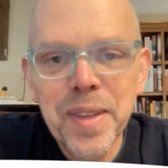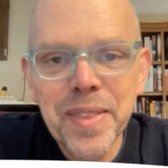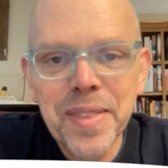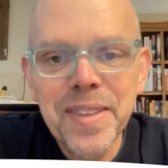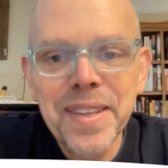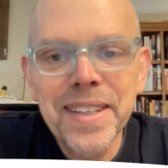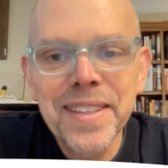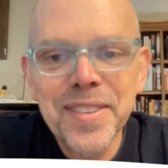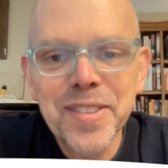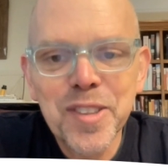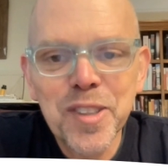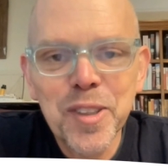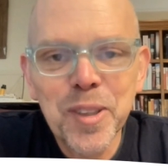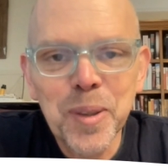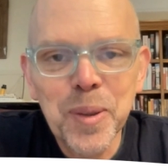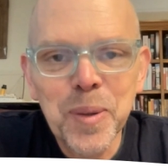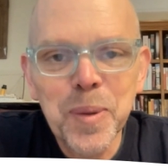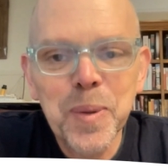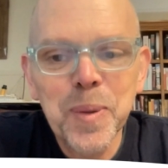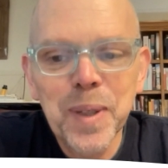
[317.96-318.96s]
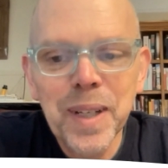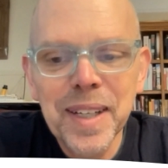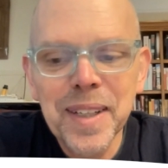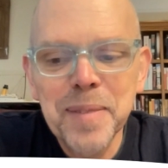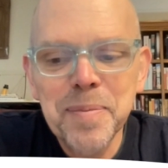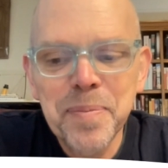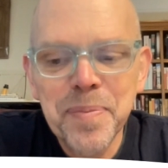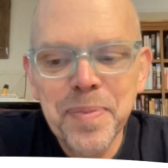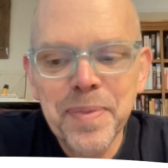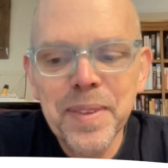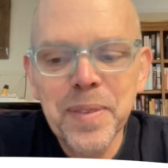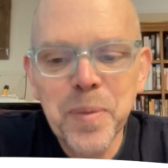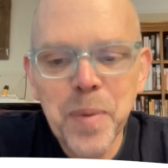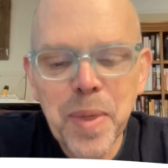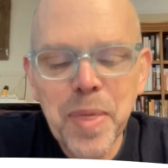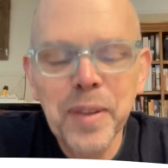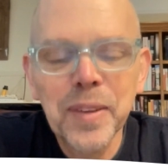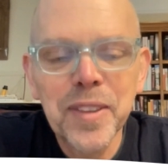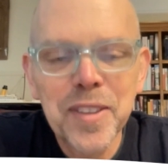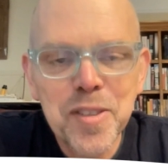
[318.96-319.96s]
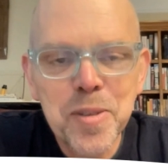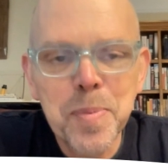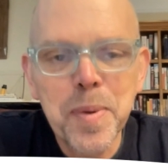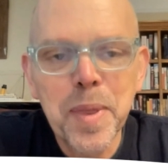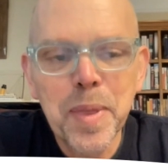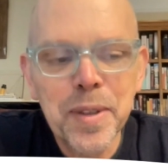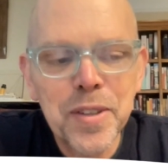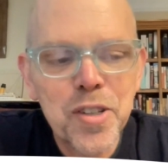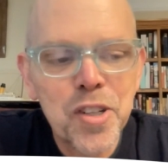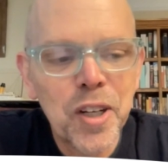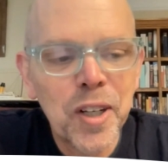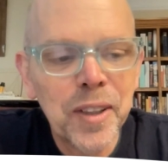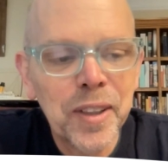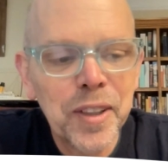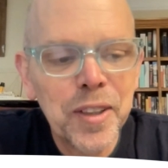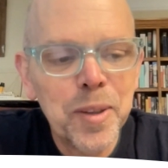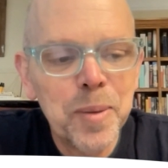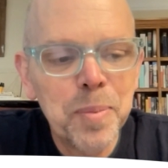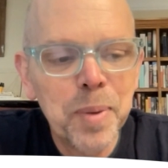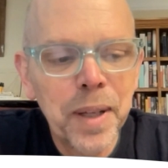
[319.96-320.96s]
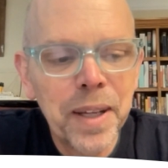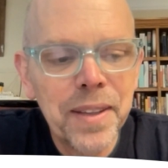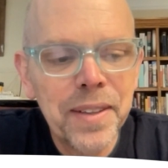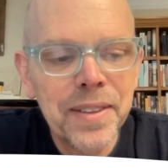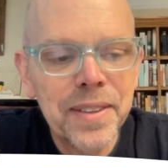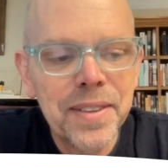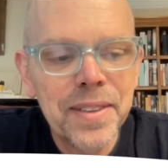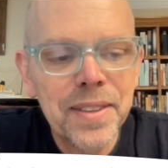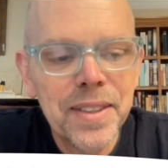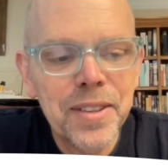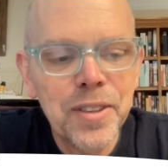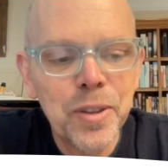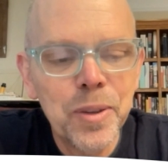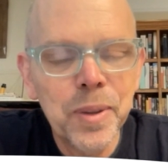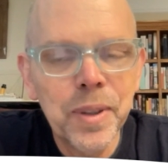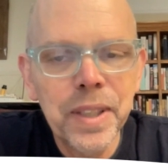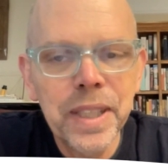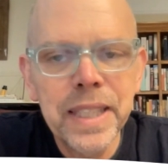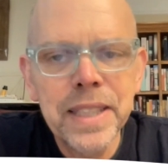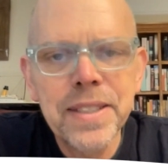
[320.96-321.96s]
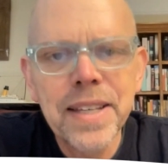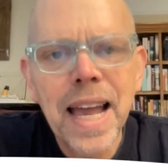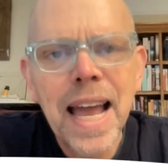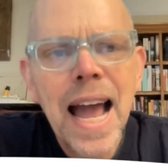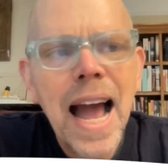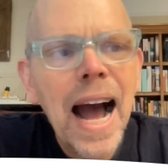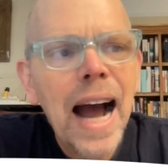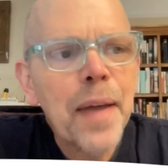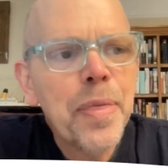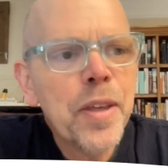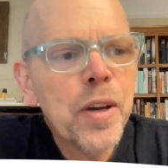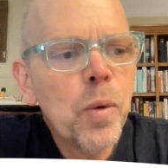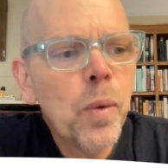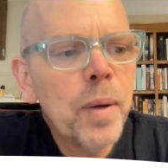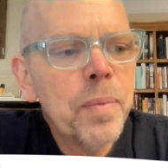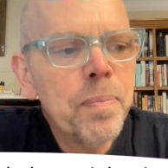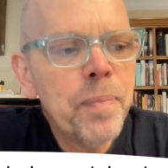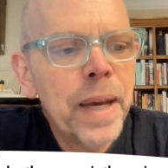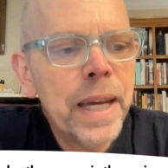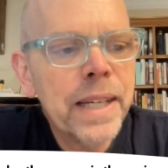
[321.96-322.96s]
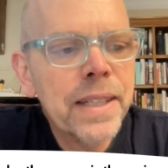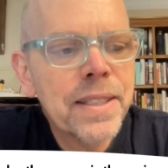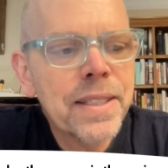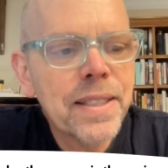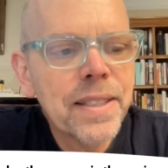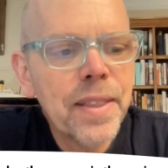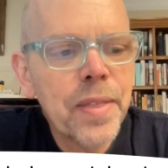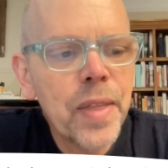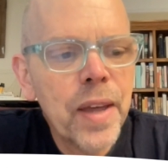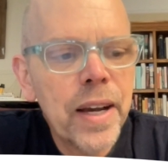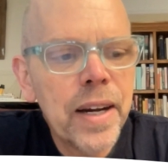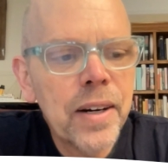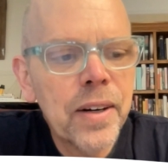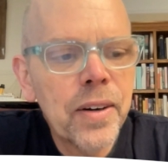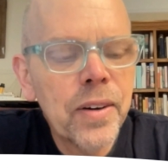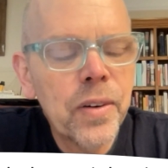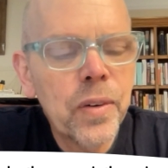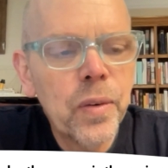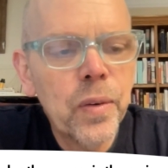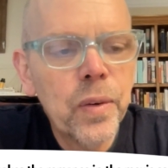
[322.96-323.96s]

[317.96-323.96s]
these two, with Elizabeth and Charlie, who play the two leads. I think what makes their